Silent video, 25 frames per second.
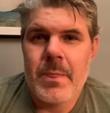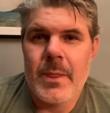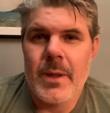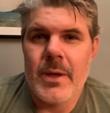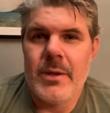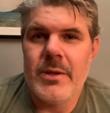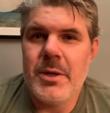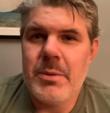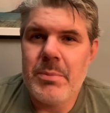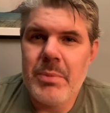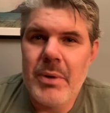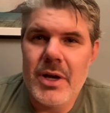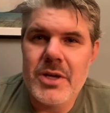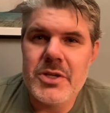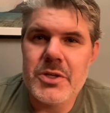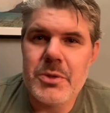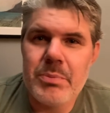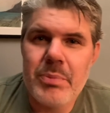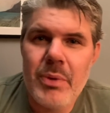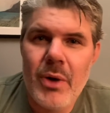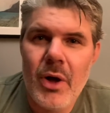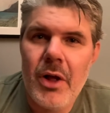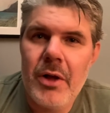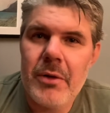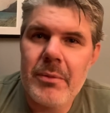The Apostle
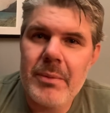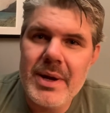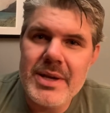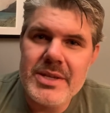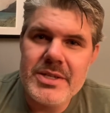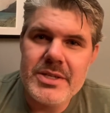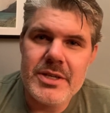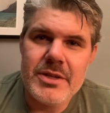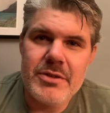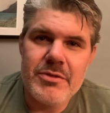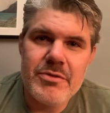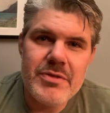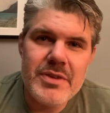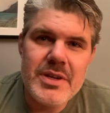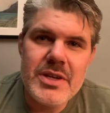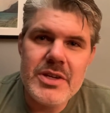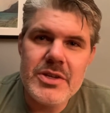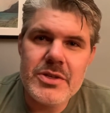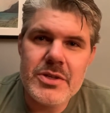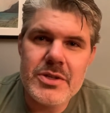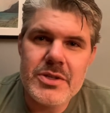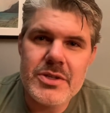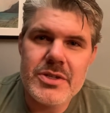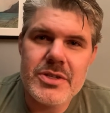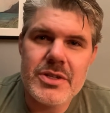Paul writes in
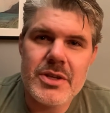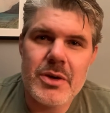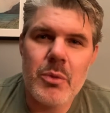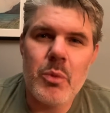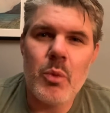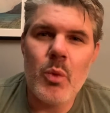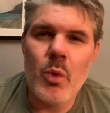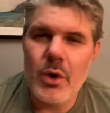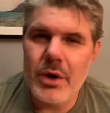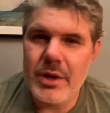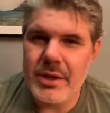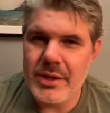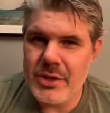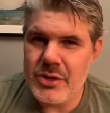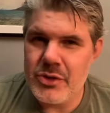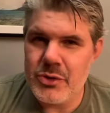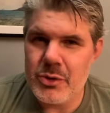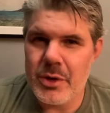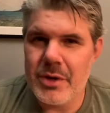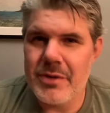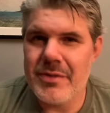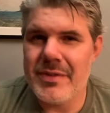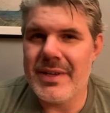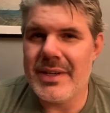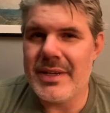Ephesians a warning that's sort
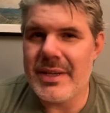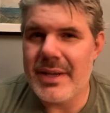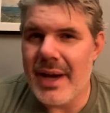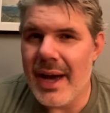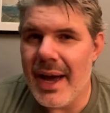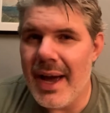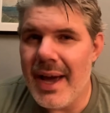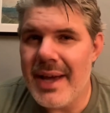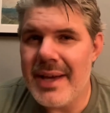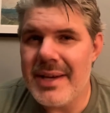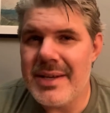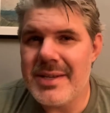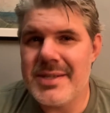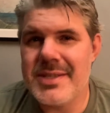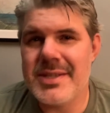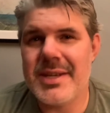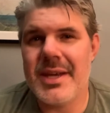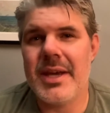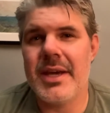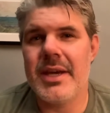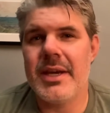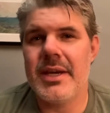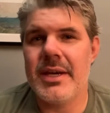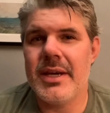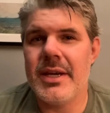of in kind,
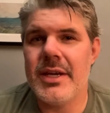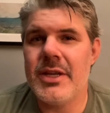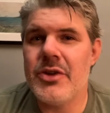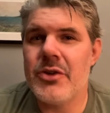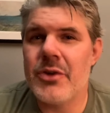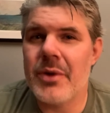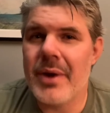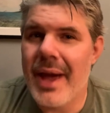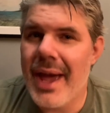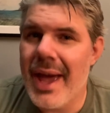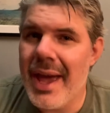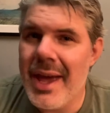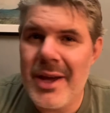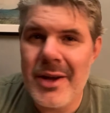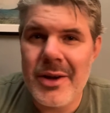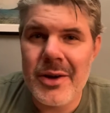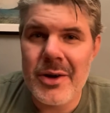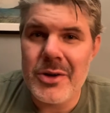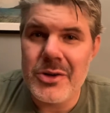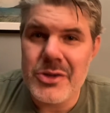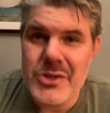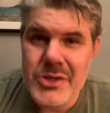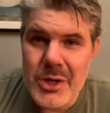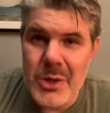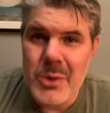saying, in your anger,
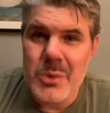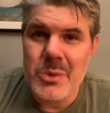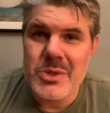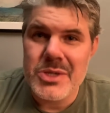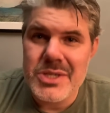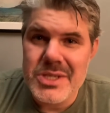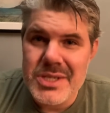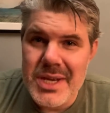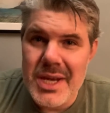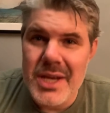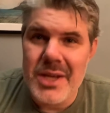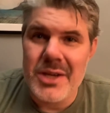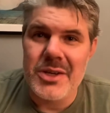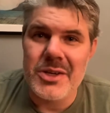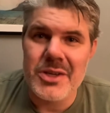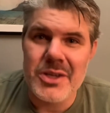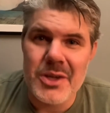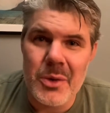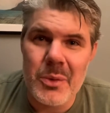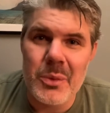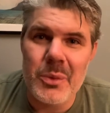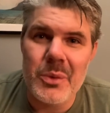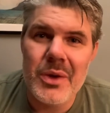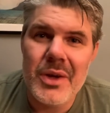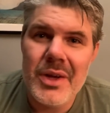don't sin.
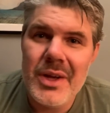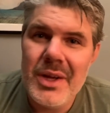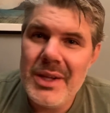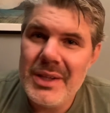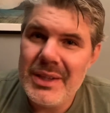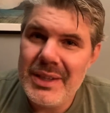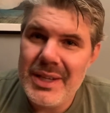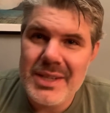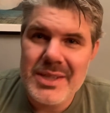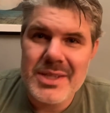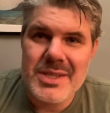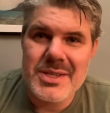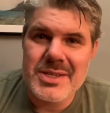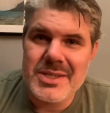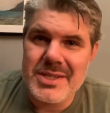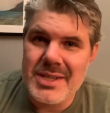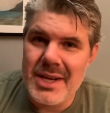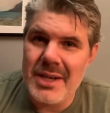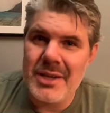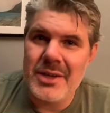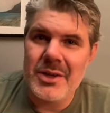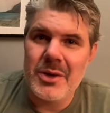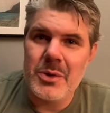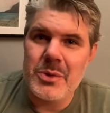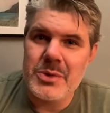Don't let the
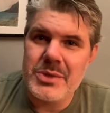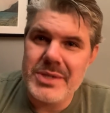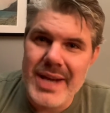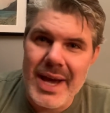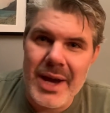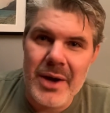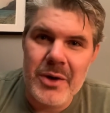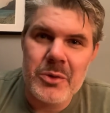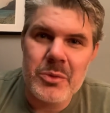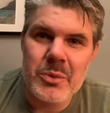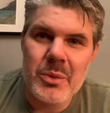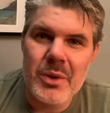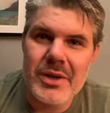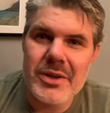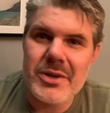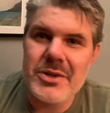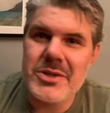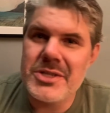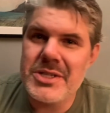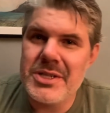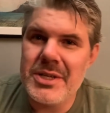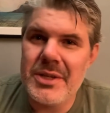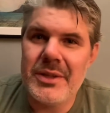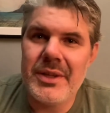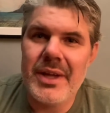sun go down while you're
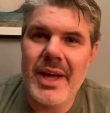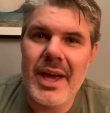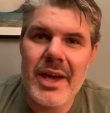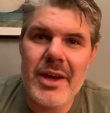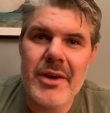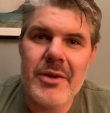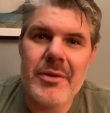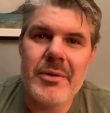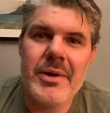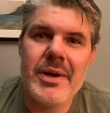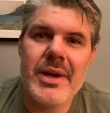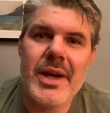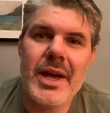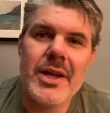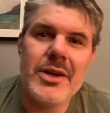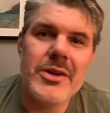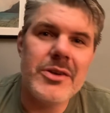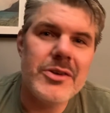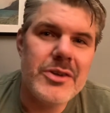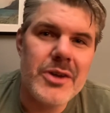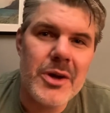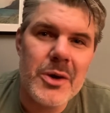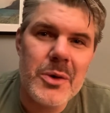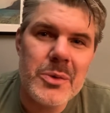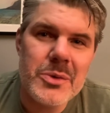still angry, and
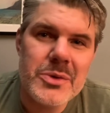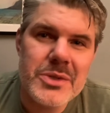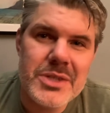don't